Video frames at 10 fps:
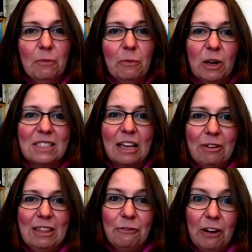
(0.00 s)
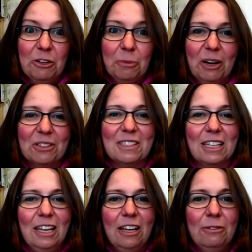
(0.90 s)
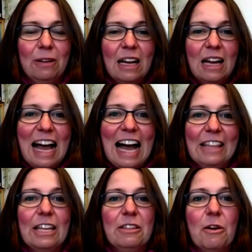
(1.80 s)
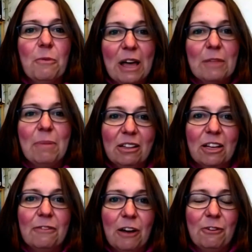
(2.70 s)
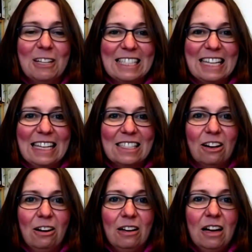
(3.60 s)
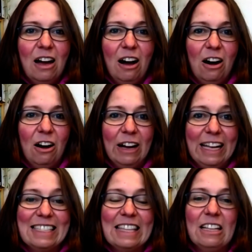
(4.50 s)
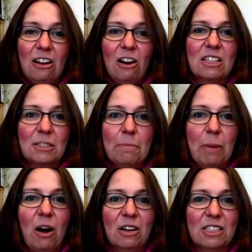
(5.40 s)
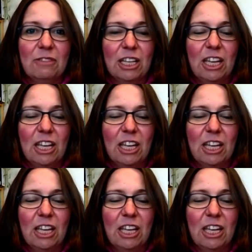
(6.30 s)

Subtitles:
whilst they're in the final part of the queue. And then where the bulk of our volunteers is in the last part of the